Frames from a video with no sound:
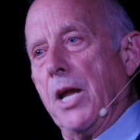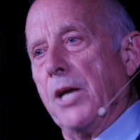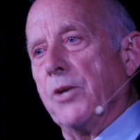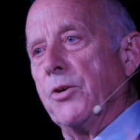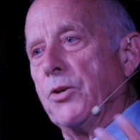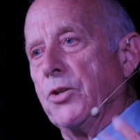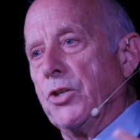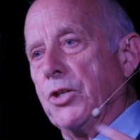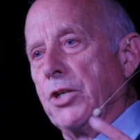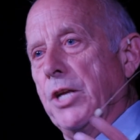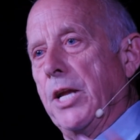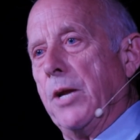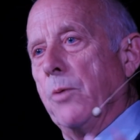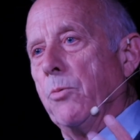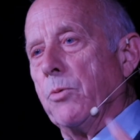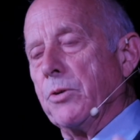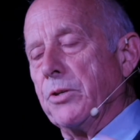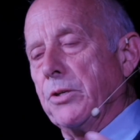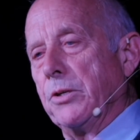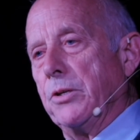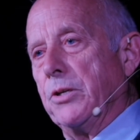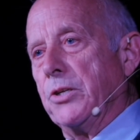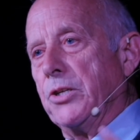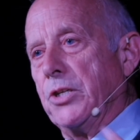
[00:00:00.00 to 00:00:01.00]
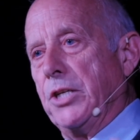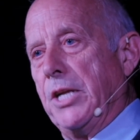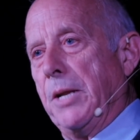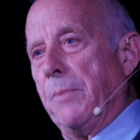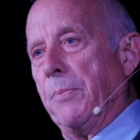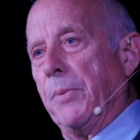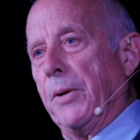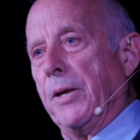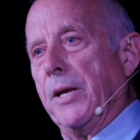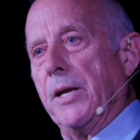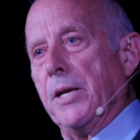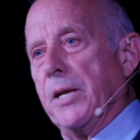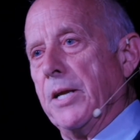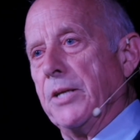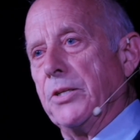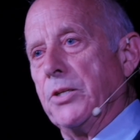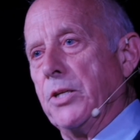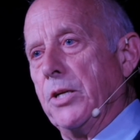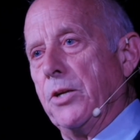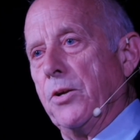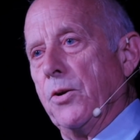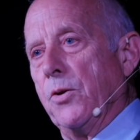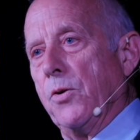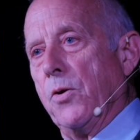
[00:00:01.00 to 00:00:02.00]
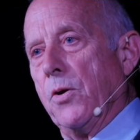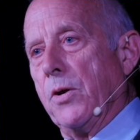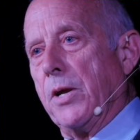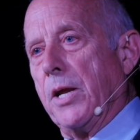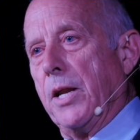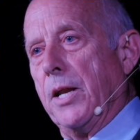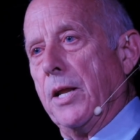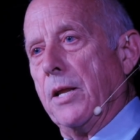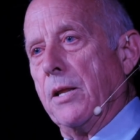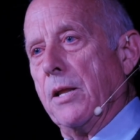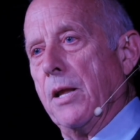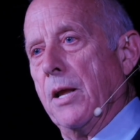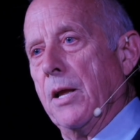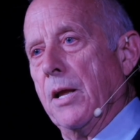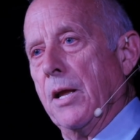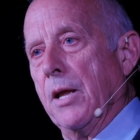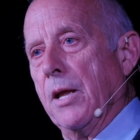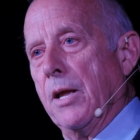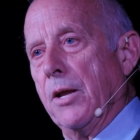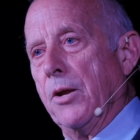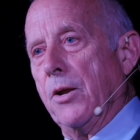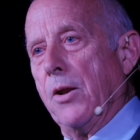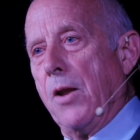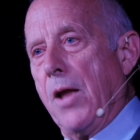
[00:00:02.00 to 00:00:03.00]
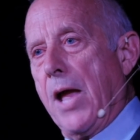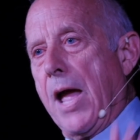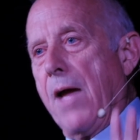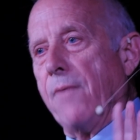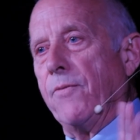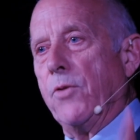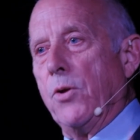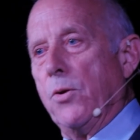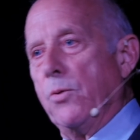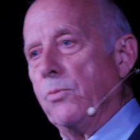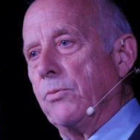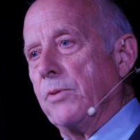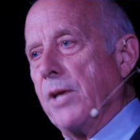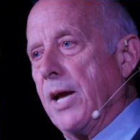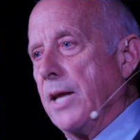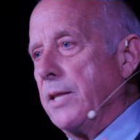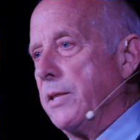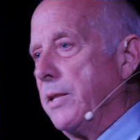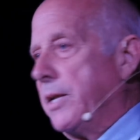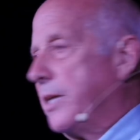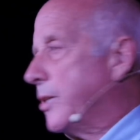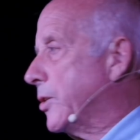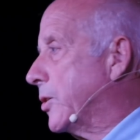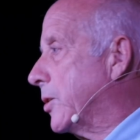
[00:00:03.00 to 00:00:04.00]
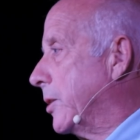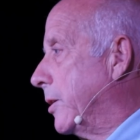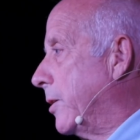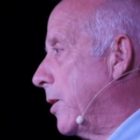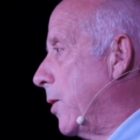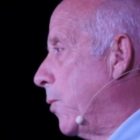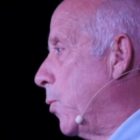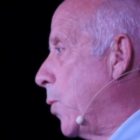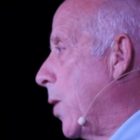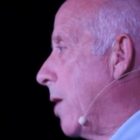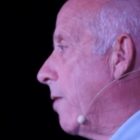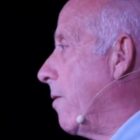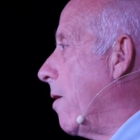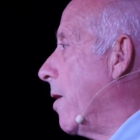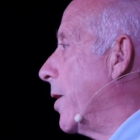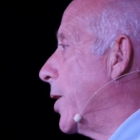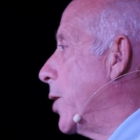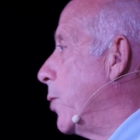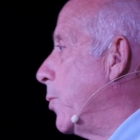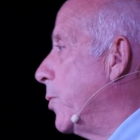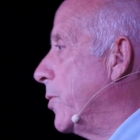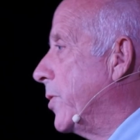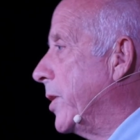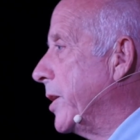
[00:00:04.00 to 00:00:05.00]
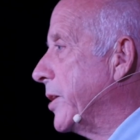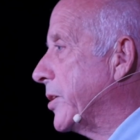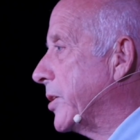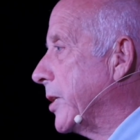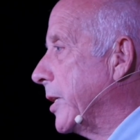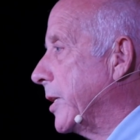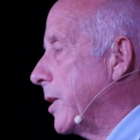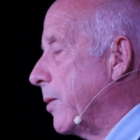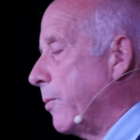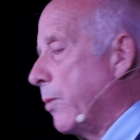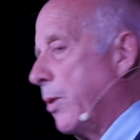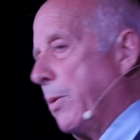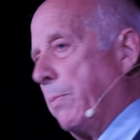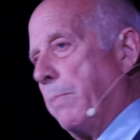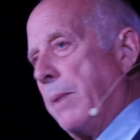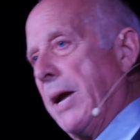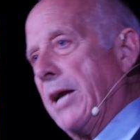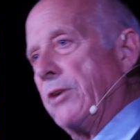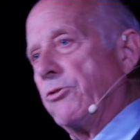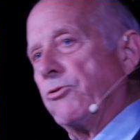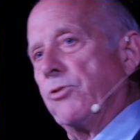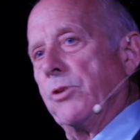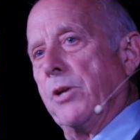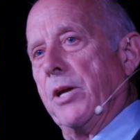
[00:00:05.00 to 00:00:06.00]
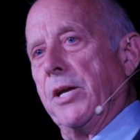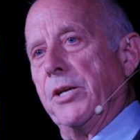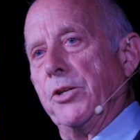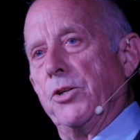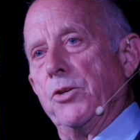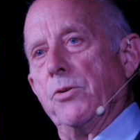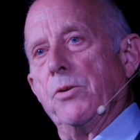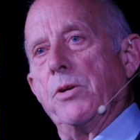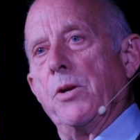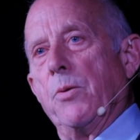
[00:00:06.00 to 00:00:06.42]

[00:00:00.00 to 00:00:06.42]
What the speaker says: I could see it wasn't seeping in. I said, you're not getting, have you done this? So, where are you with this? I don't want to patronize you.